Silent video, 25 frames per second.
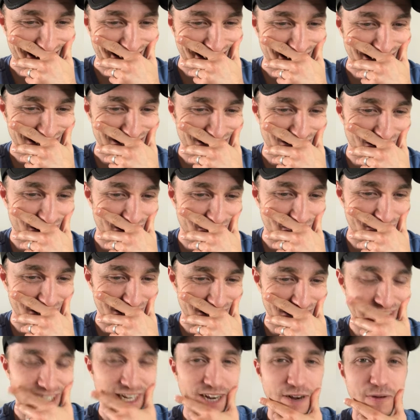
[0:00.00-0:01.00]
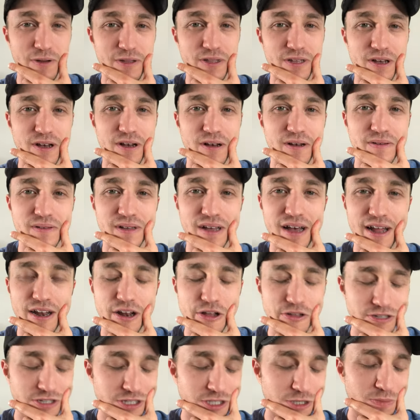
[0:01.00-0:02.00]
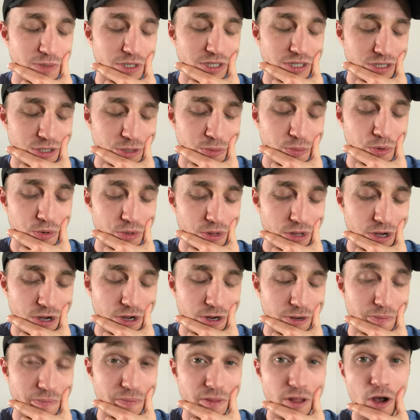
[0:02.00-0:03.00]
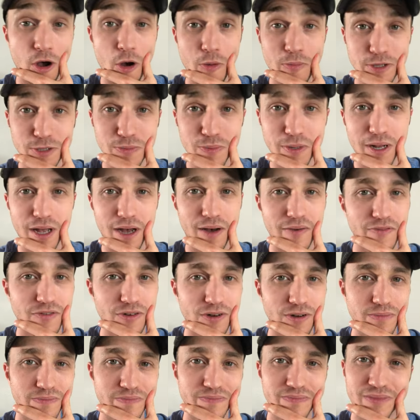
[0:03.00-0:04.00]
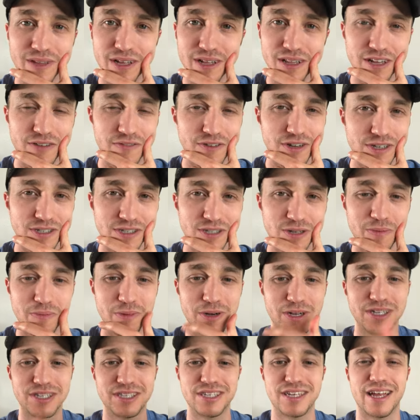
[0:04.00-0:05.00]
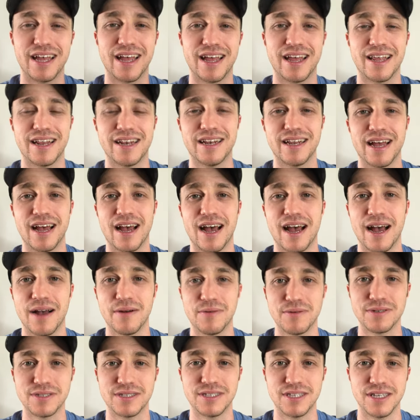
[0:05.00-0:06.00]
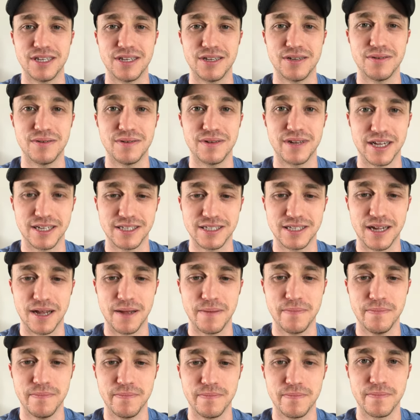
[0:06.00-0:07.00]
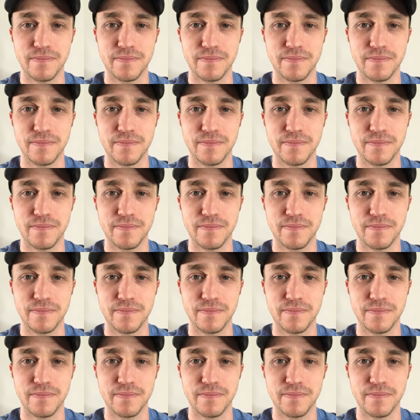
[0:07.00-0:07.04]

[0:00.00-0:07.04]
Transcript: That's all I'm going to share with y'all. I know this has been super long. I hope it's been helpful. I love y'all so much, and I will see you next time.